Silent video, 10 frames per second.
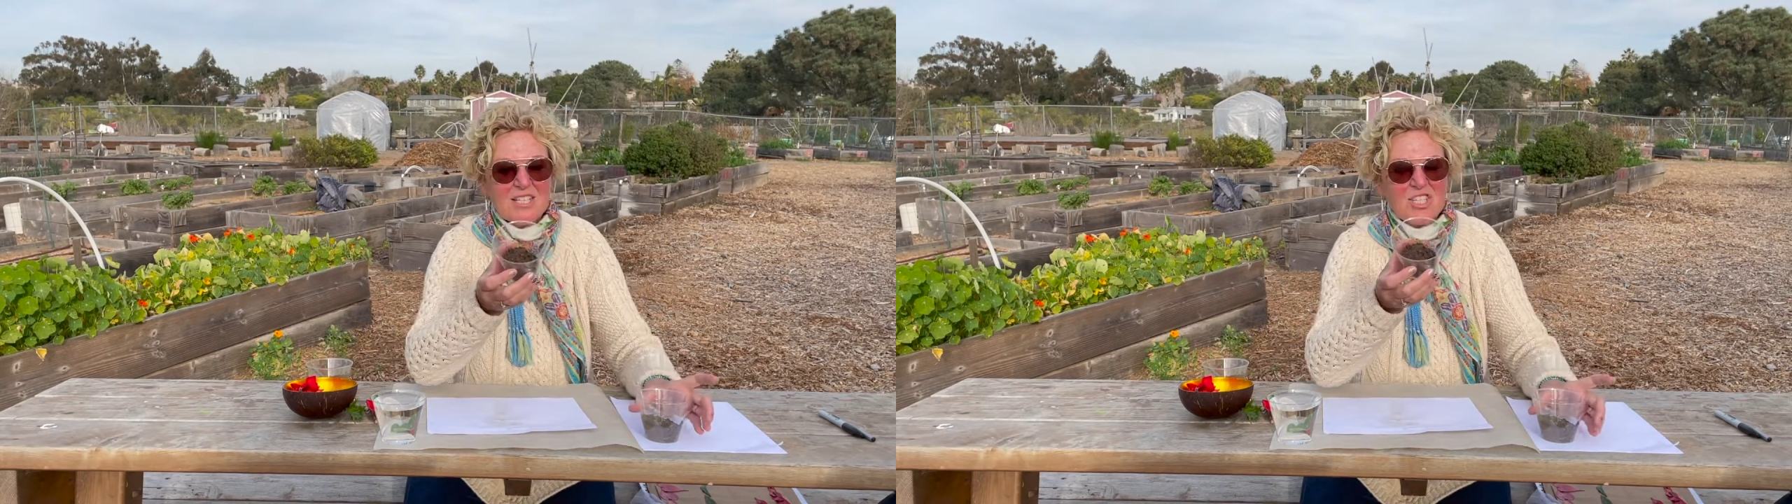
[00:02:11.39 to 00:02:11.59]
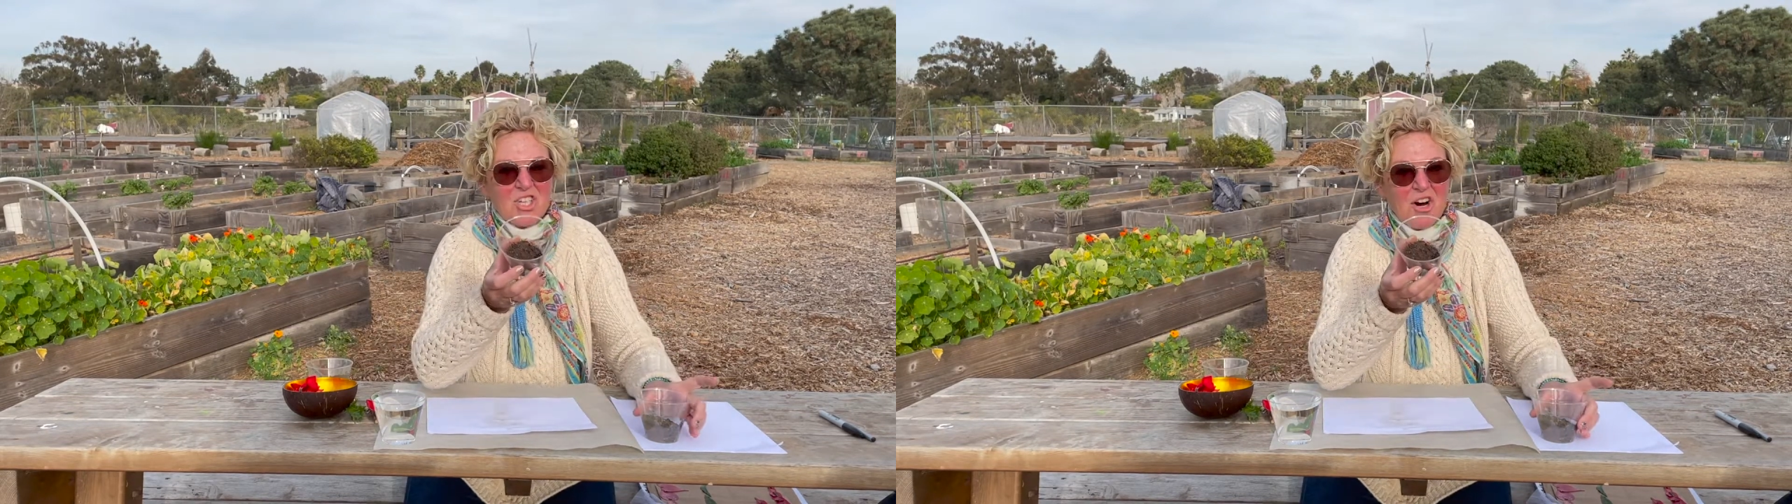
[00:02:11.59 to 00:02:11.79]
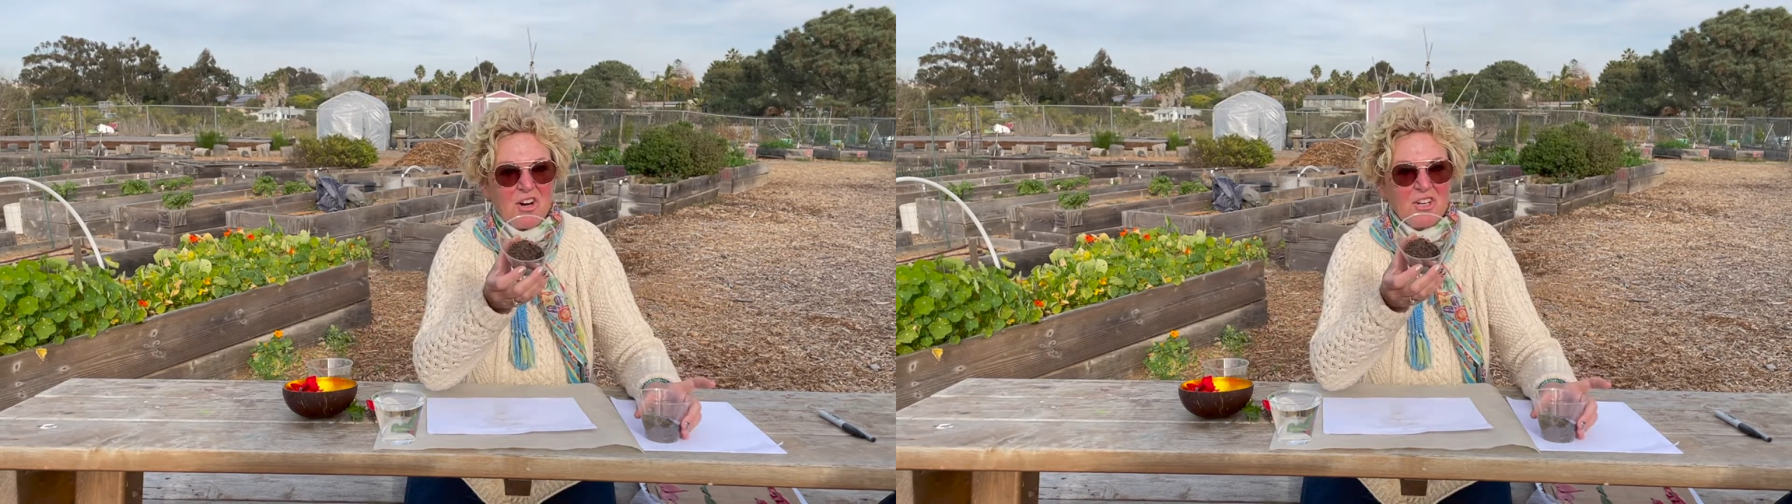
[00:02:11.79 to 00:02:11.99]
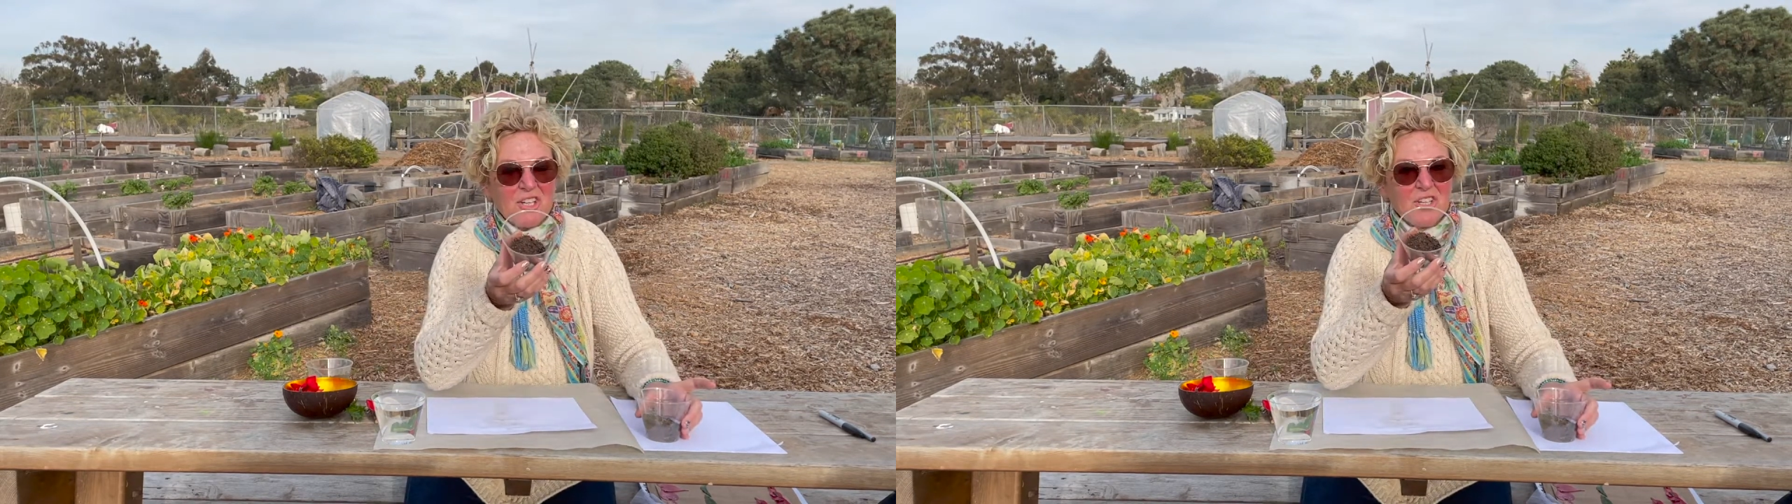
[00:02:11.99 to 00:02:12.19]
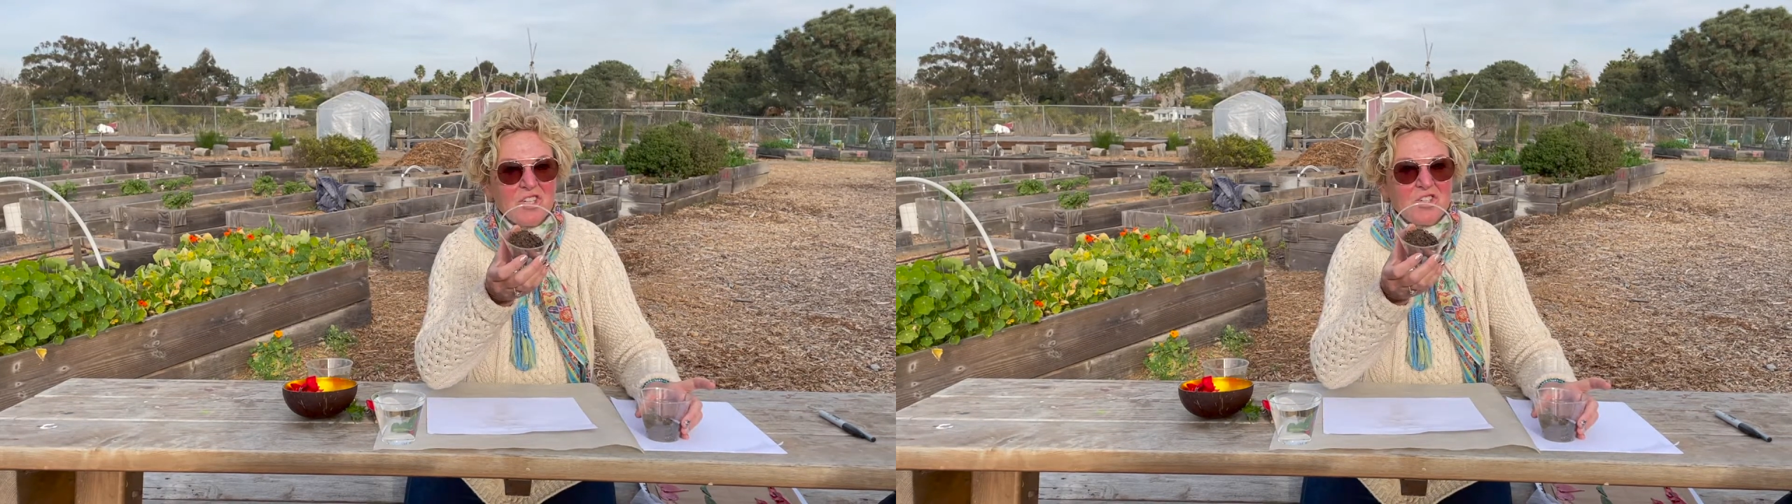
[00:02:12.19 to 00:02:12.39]
dark
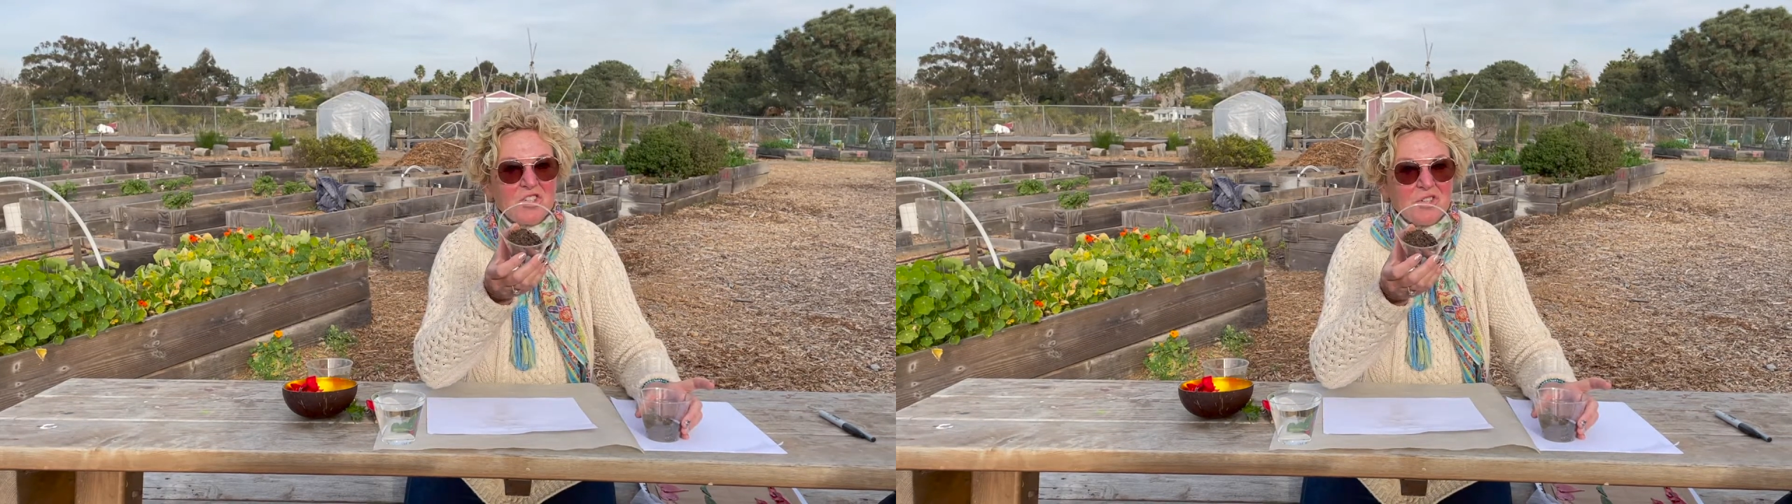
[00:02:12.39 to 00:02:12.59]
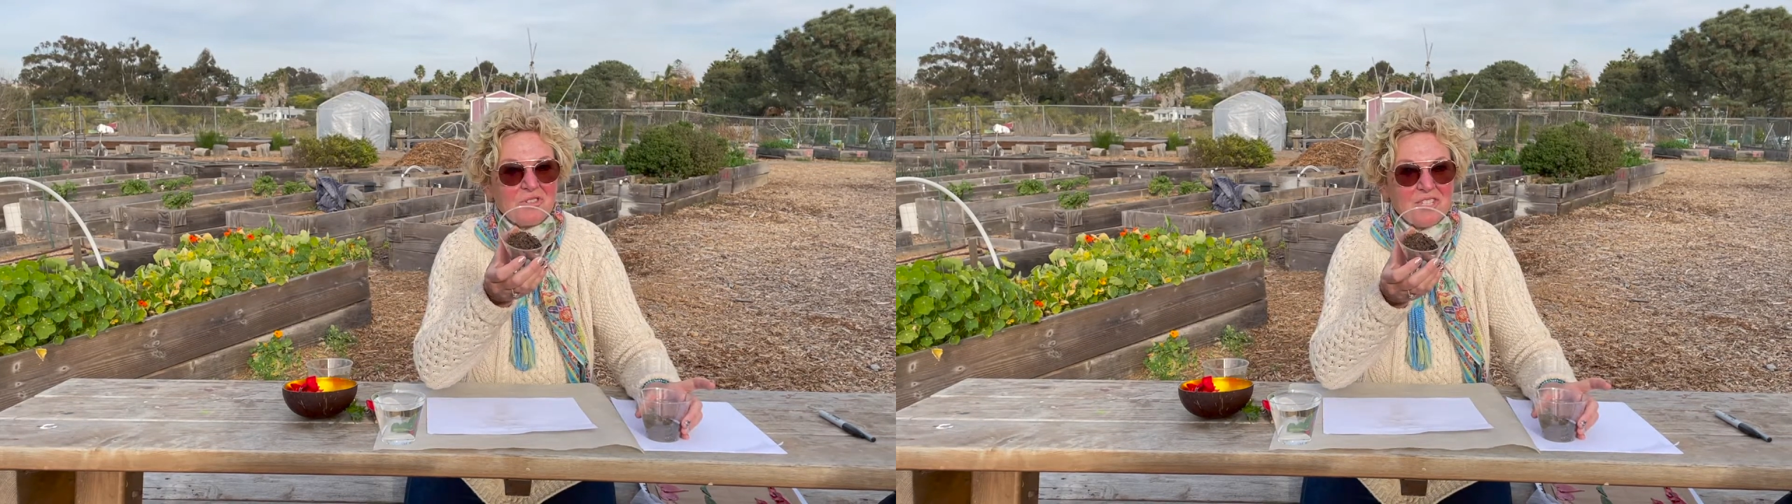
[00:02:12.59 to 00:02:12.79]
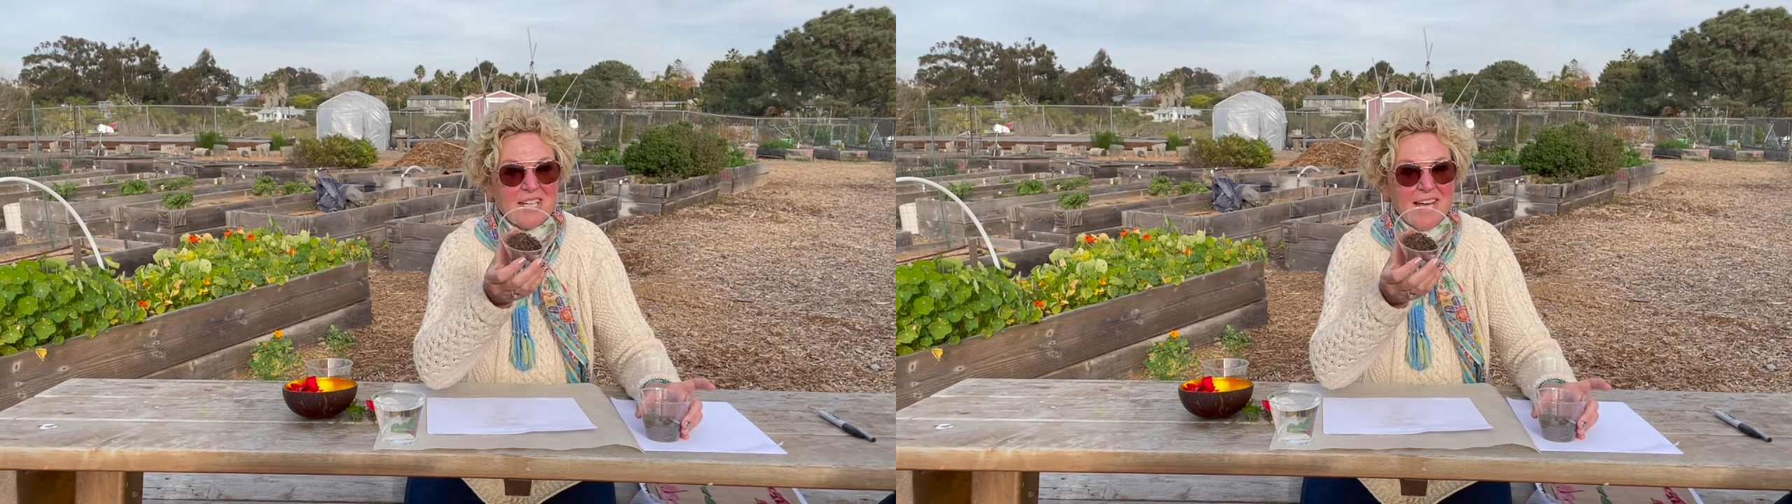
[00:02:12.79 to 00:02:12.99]
dirt,